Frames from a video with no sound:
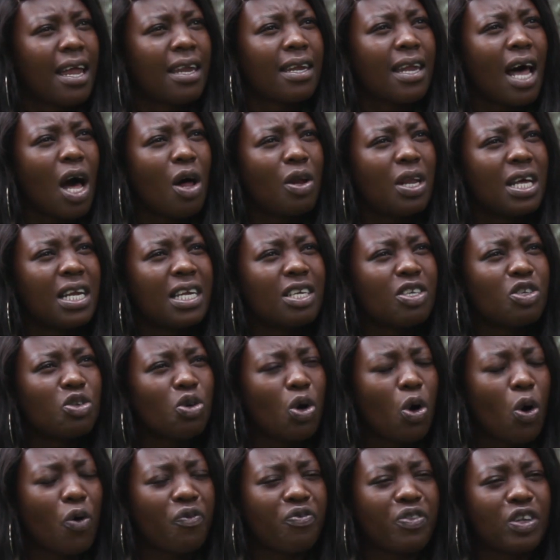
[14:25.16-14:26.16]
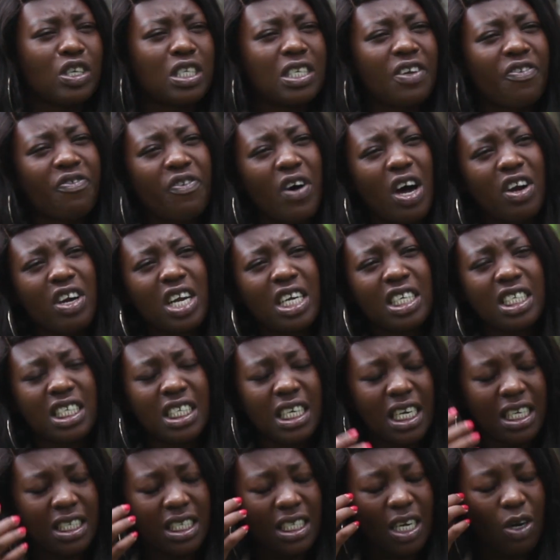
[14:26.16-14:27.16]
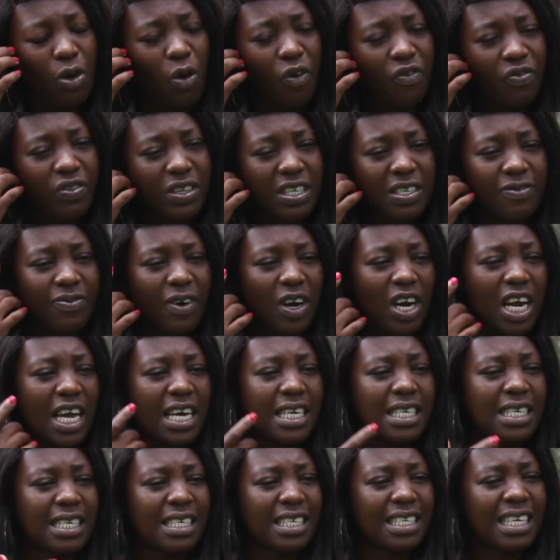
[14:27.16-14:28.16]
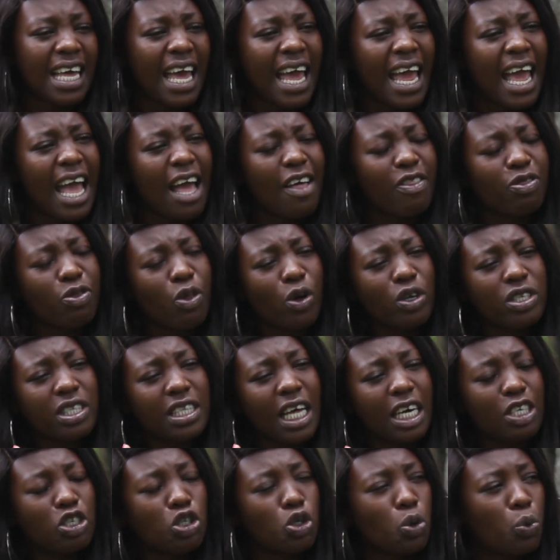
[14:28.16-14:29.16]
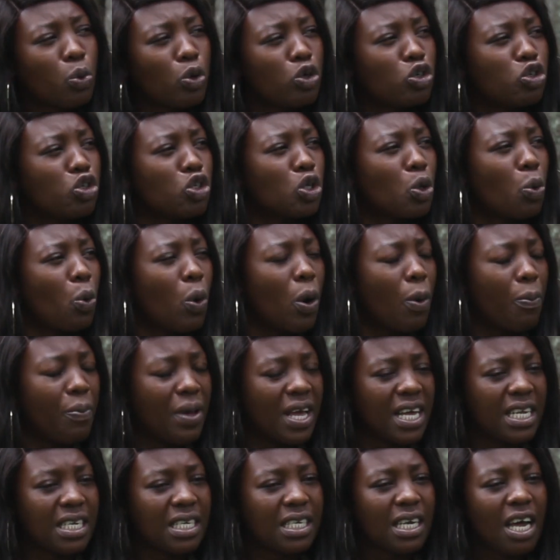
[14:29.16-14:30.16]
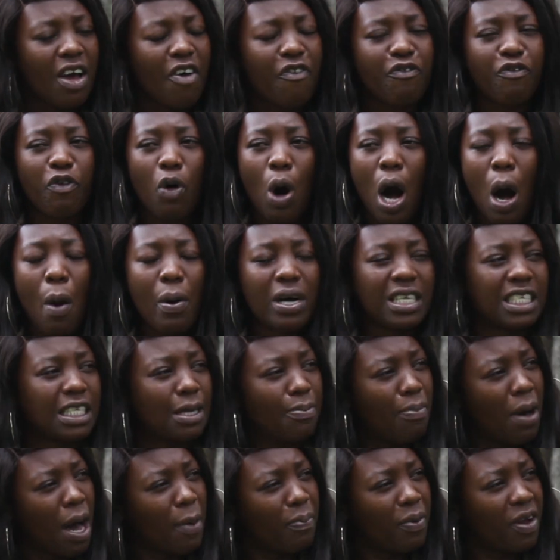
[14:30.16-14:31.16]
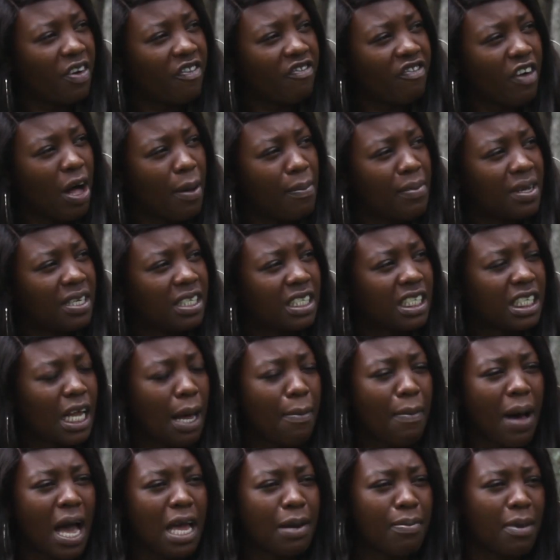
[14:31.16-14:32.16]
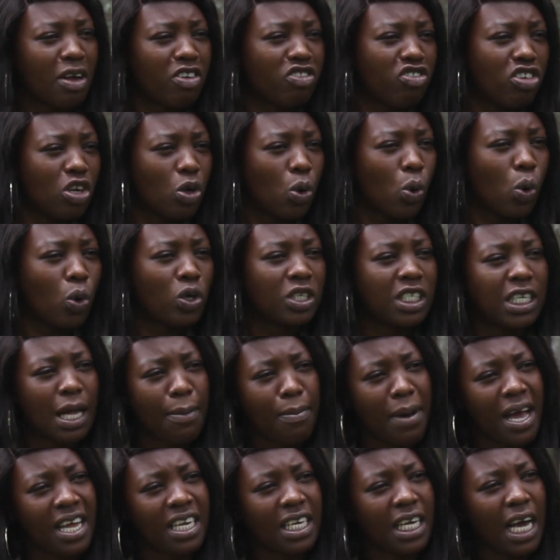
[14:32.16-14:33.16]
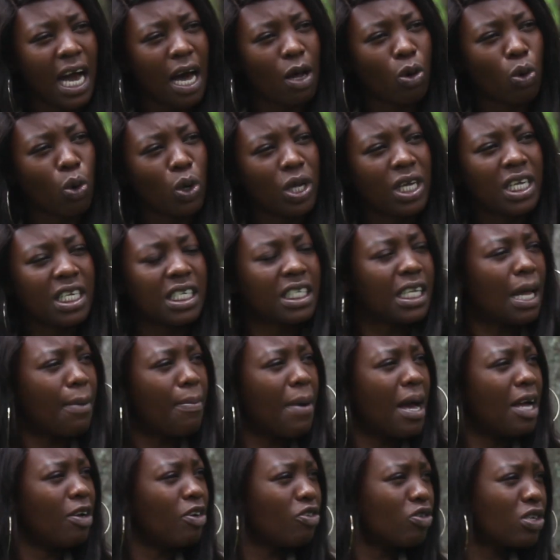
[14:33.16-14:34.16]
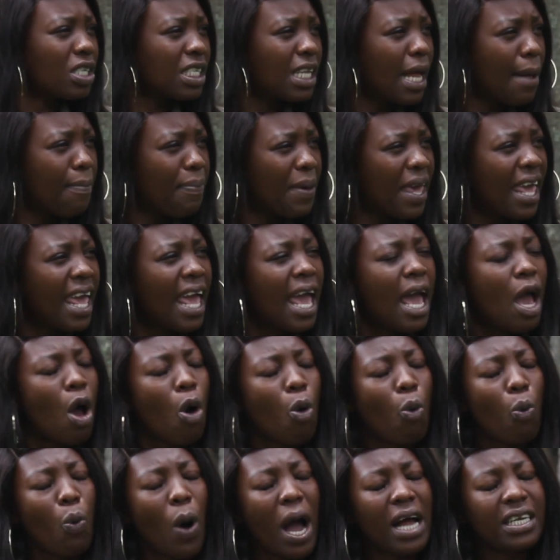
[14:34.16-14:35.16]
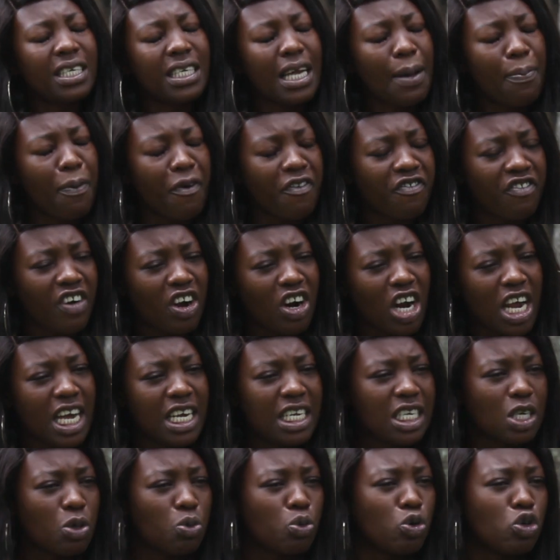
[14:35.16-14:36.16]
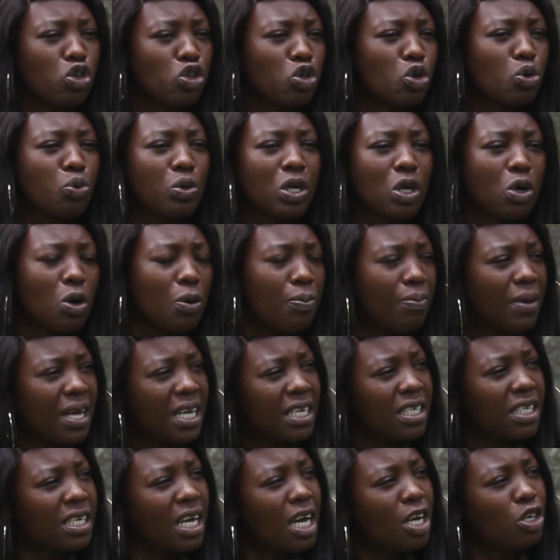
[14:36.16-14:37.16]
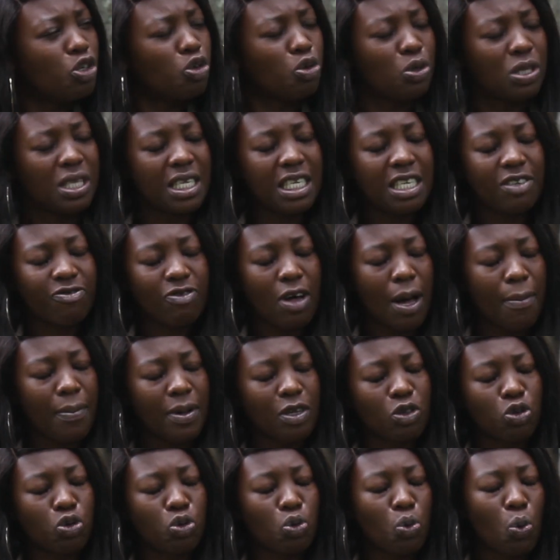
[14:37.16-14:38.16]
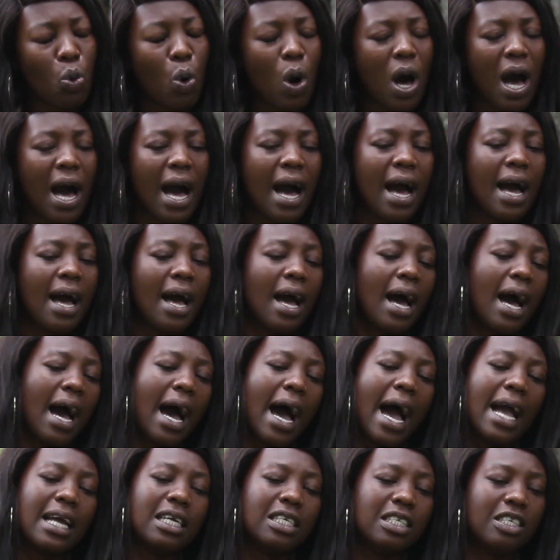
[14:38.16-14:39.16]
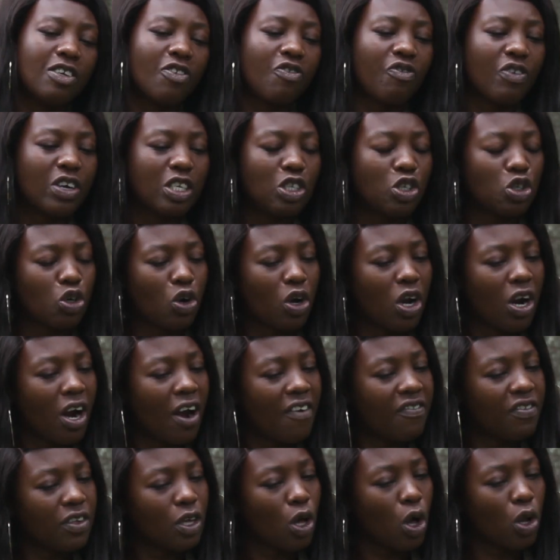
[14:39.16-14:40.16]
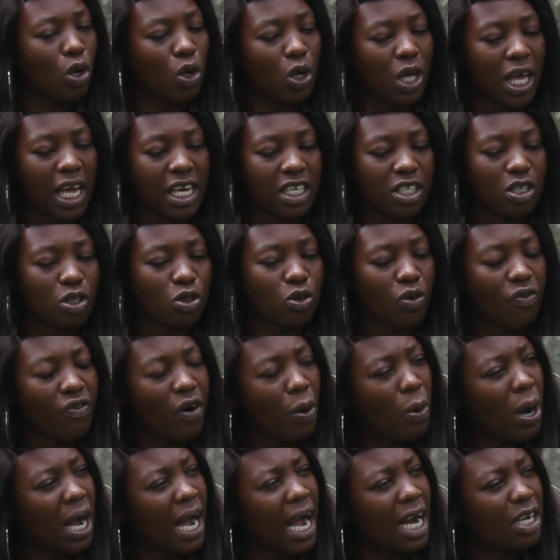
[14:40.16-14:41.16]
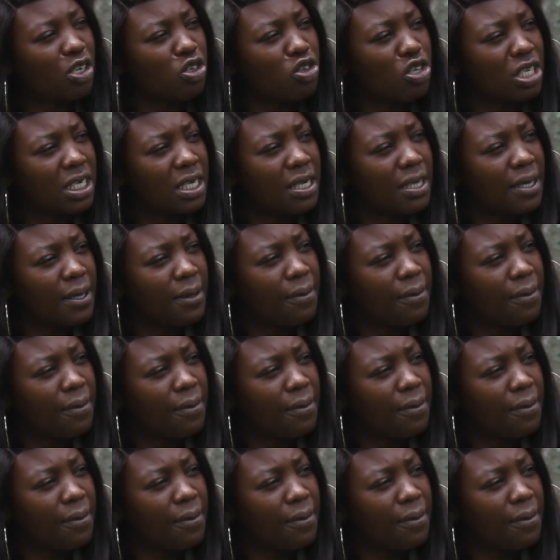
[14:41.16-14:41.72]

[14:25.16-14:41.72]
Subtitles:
Now let us talk of the differentiation of these varieties and those that you would recommend for our Zimbabwean farmers. Some are in Masvingo, some are in Karoi, some are in Rusape. What type of variety would you recommend to these farmers who are in different geographical locations of our country?